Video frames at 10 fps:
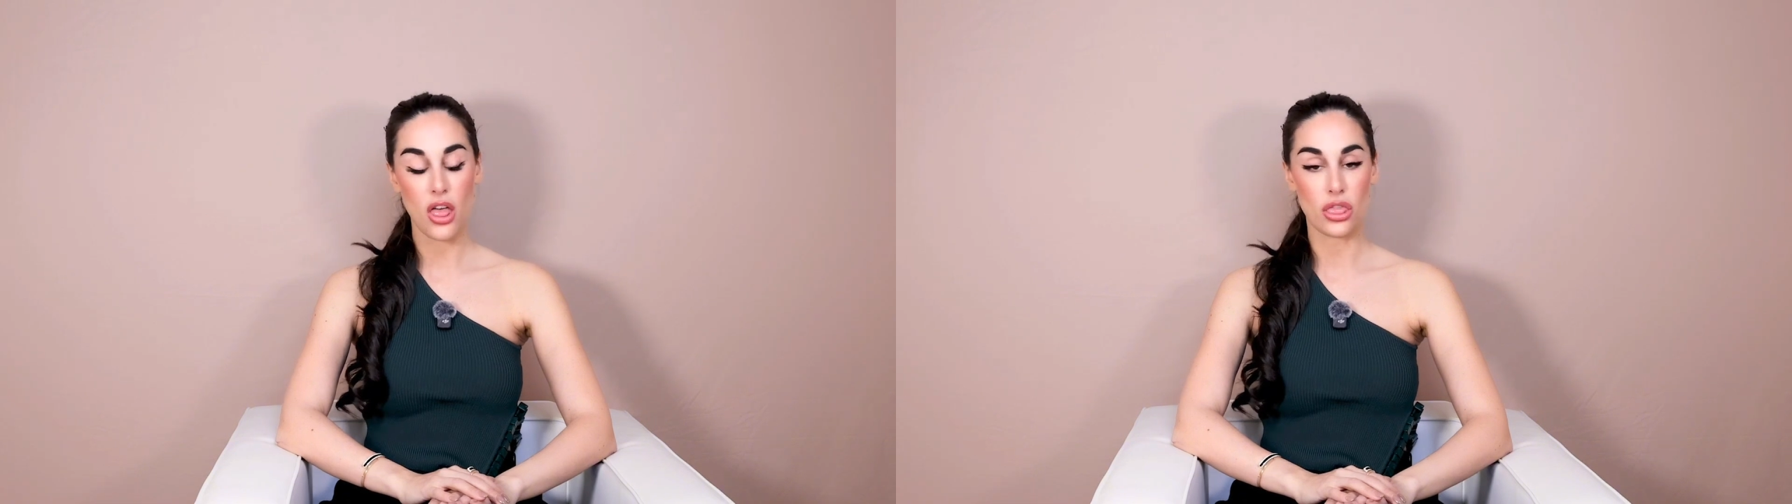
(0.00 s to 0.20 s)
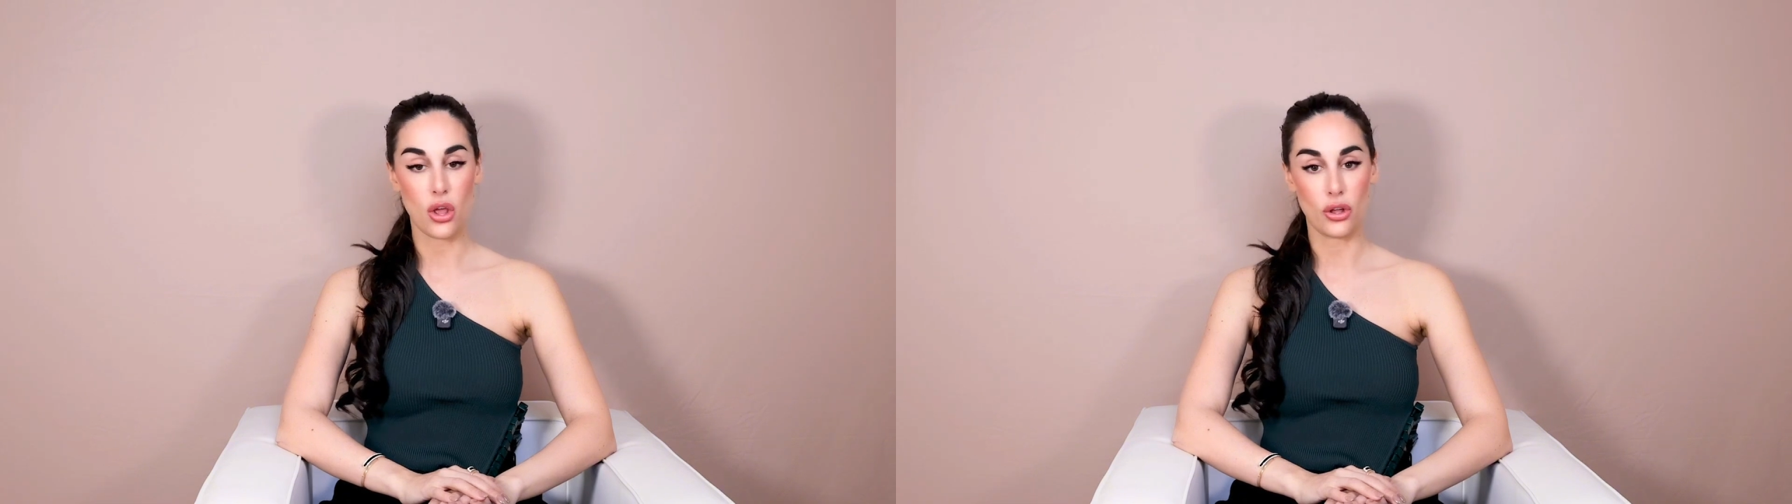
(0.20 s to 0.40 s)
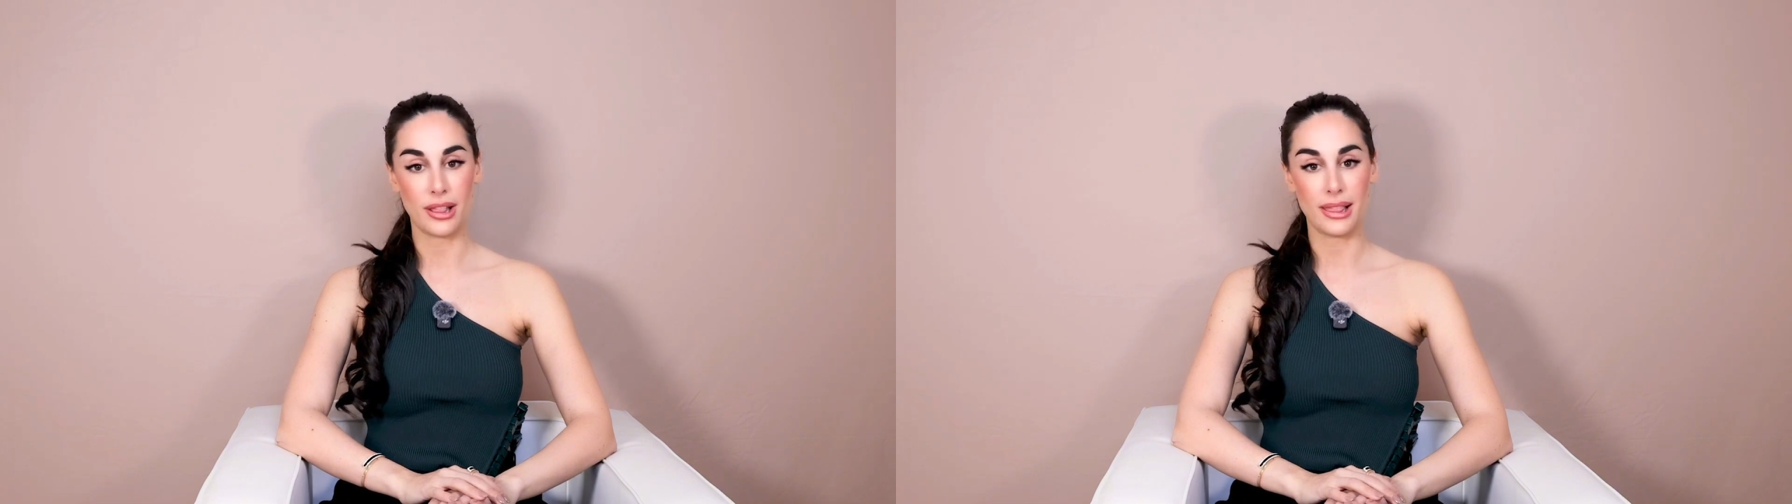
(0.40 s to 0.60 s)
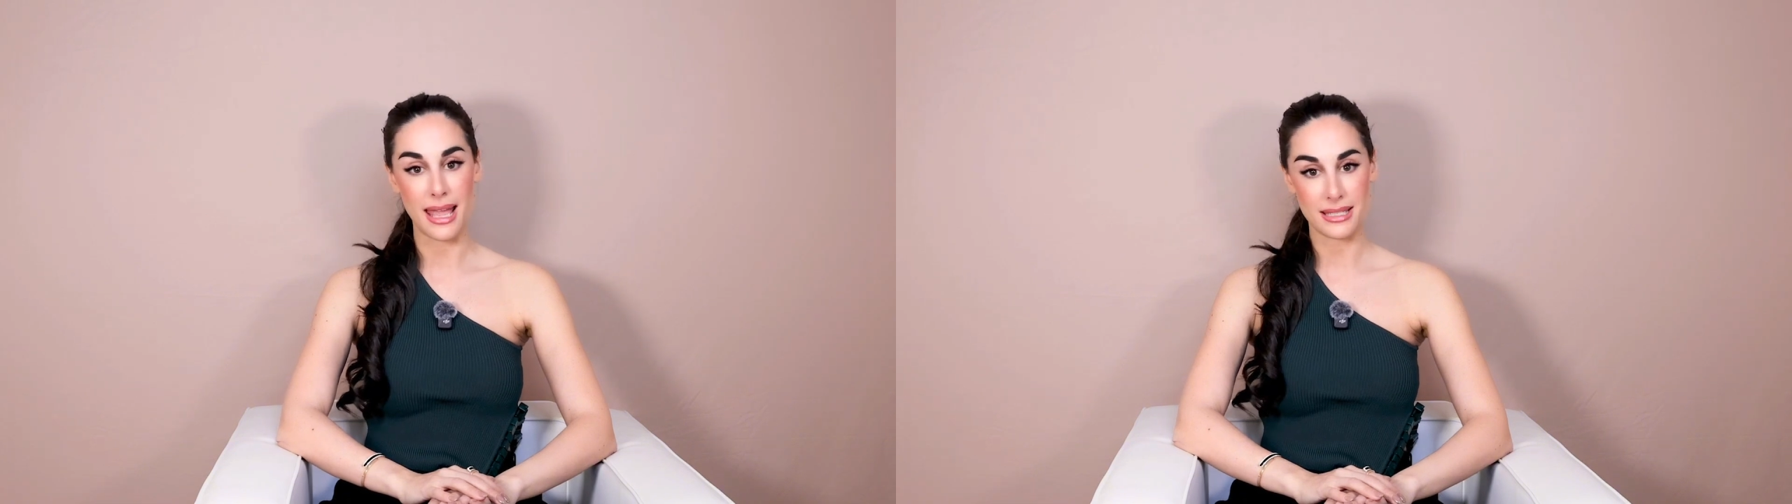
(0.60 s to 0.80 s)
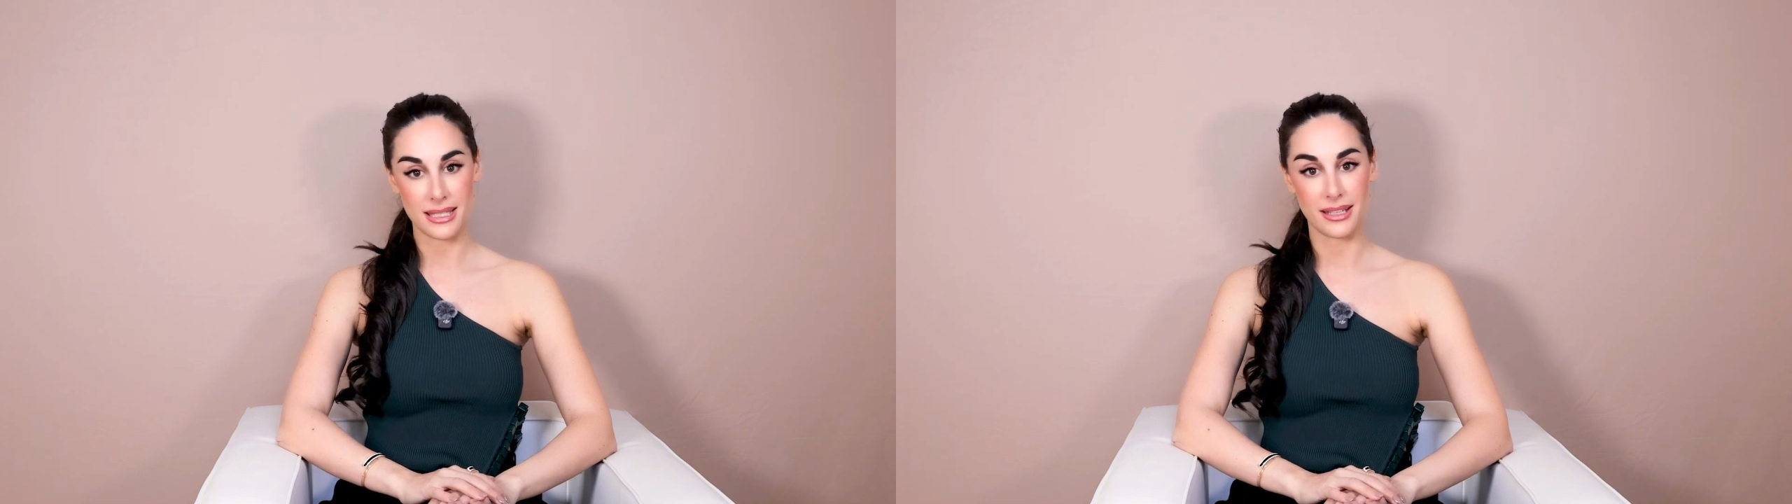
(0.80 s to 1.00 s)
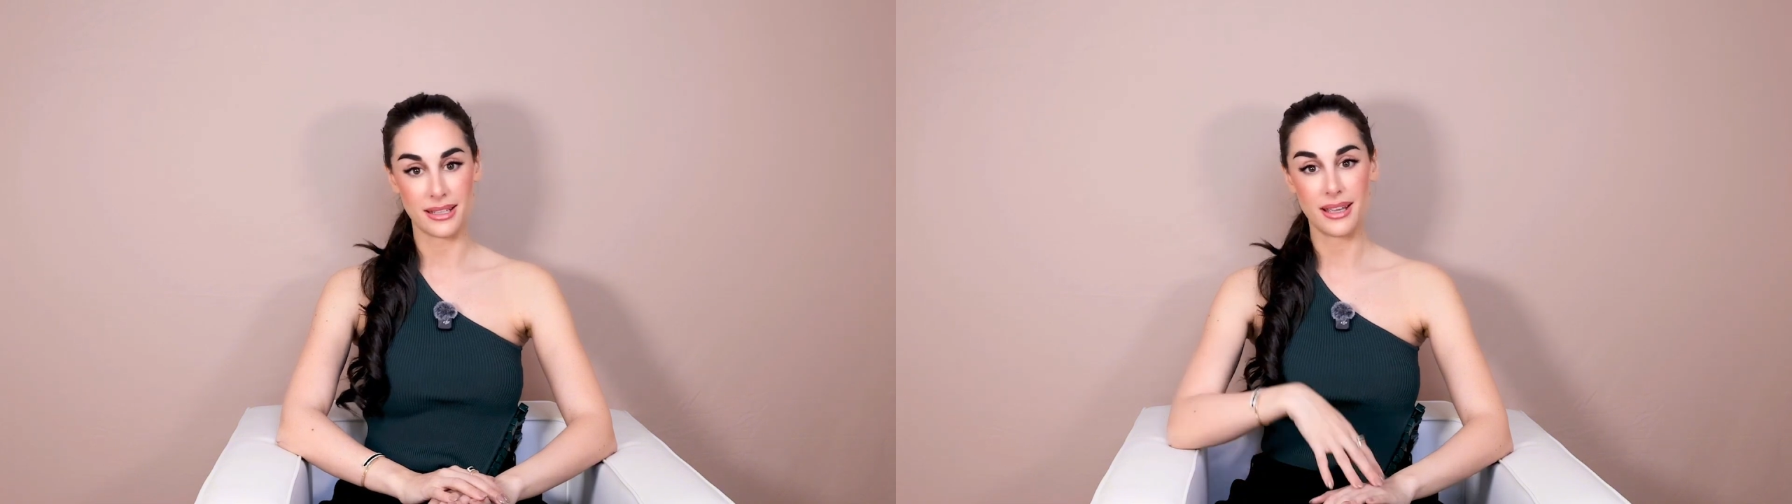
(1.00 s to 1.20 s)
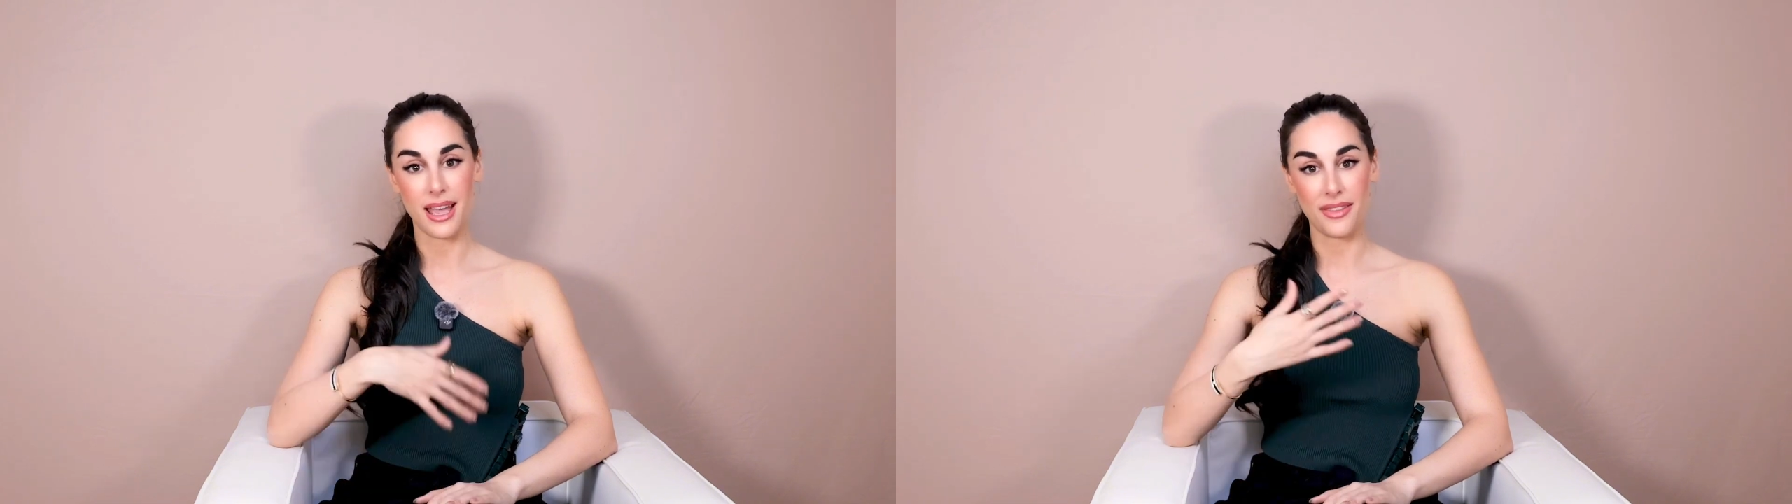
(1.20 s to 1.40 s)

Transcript: not lasting